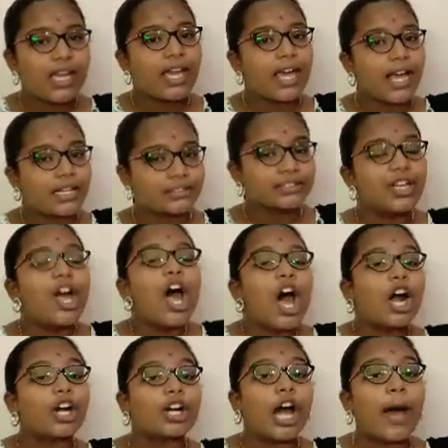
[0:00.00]
Yes,
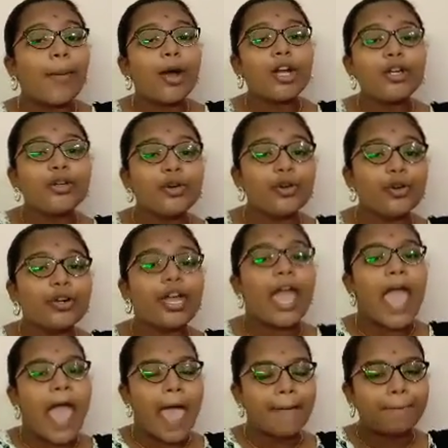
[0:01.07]
Robert Hooke,
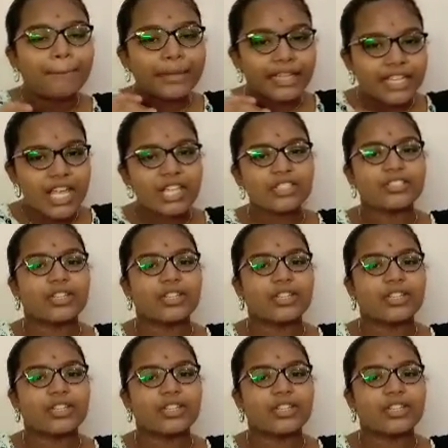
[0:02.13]
a British